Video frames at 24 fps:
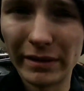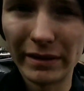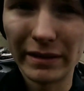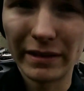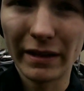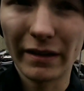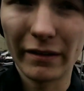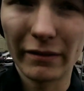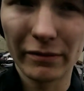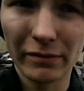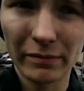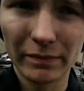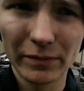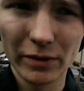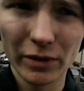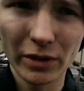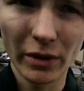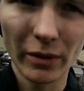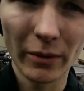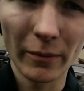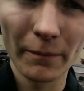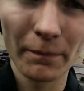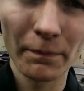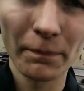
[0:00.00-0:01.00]
and stuff.
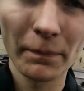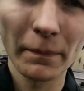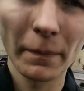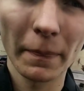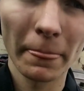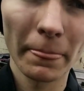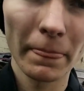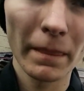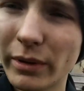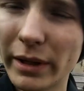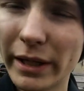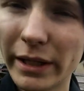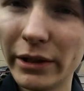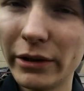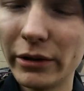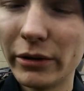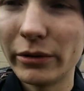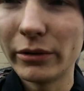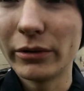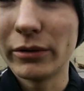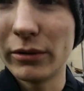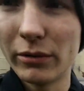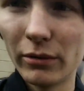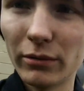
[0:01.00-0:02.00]
So when
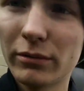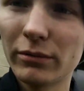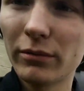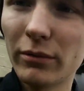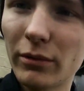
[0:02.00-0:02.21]
you